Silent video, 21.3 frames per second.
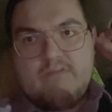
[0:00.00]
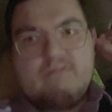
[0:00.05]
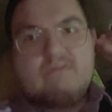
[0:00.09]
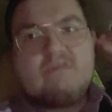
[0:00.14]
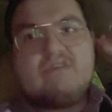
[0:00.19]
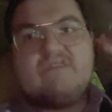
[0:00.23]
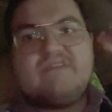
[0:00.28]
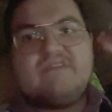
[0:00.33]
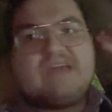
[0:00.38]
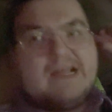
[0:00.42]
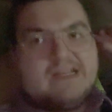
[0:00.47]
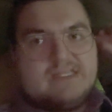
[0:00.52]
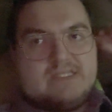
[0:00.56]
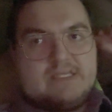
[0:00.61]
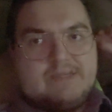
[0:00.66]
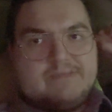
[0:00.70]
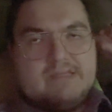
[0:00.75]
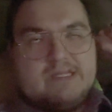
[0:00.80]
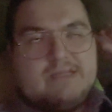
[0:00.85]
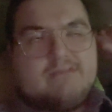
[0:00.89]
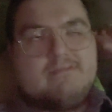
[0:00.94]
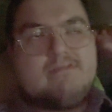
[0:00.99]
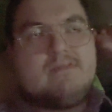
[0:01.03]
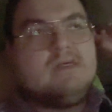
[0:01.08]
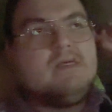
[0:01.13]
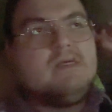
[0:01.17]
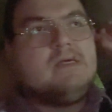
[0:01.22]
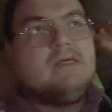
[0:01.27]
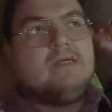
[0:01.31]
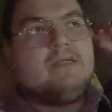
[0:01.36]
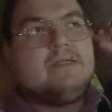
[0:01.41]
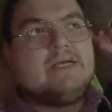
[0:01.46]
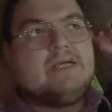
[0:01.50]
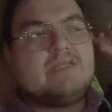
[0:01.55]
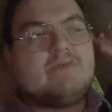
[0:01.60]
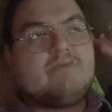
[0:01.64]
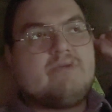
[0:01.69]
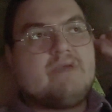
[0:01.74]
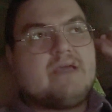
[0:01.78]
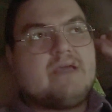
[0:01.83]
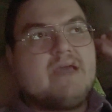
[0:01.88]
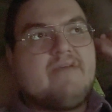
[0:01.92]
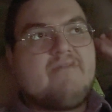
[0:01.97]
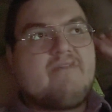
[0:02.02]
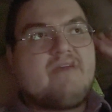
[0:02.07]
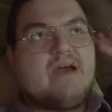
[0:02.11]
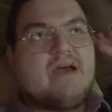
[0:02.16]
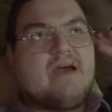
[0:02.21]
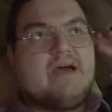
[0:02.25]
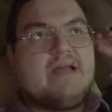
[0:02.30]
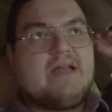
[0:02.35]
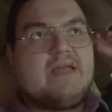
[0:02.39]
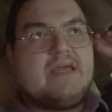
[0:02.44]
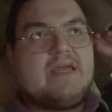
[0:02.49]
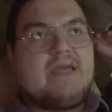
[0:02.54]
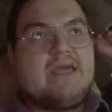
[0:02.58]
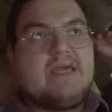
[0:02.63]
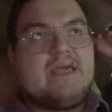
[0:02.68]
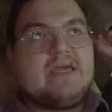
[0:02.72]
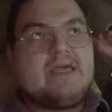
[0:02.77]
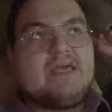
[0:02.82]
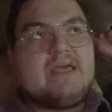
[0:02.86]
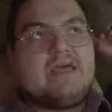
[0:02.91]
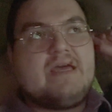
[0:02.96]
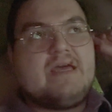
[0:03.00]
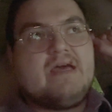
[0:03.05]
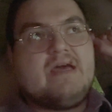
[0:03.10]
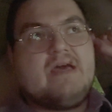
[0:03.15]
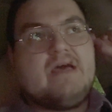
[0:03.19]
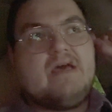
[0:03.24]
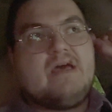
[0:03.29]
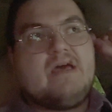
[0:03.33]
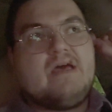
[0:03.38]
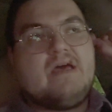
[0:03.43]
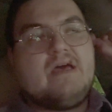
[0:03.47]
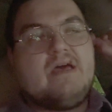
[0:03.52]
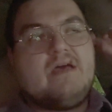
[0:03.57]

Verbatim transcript: You got something. Next week I've got a uh,